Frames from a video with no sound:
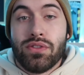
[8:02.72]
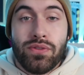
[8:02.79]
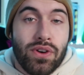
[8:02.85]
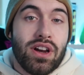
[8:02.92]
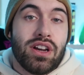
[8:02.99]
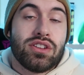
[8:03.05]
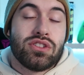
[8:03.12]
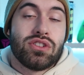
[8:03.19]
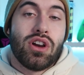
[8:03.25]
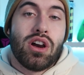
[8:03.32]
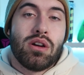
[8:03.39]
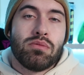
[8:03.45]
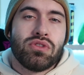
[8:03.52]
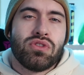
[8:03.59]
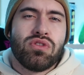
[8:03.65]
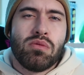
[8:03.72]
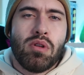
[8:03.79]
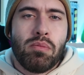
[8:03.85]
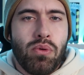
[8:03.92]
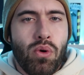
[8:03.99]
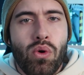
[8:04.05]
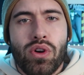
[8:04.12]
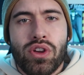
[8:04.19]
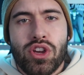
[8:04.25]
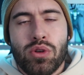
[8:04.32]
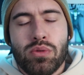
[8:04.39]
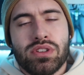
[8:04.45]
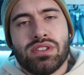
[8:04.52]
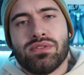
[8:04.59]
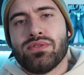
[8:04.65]
the first time was from a boy
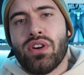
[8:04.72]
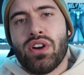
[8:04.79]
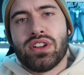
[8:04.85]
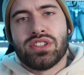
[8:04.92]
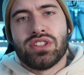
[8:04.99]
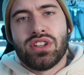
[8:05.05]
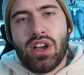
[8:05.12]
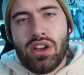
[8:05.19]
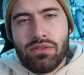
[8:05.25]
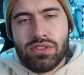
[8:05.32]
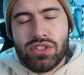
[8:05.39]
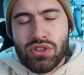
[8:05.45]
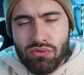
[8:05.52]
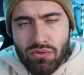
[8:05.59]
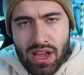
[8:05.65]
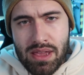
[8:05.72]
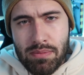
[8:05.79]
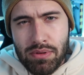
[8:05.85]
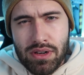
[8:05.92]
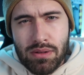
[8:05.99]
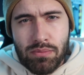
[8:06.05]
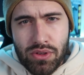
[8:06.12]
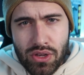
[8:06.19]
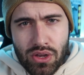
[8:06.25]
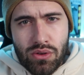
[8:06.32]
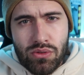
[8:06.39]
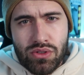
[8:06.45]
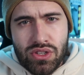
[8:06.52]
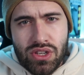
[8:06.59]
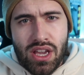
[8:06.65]
who was invited over to rape and
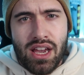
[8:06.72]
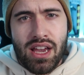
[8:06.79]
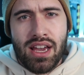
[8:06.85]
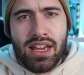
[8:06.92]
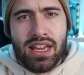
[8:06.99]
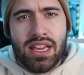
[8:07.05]
abuse her.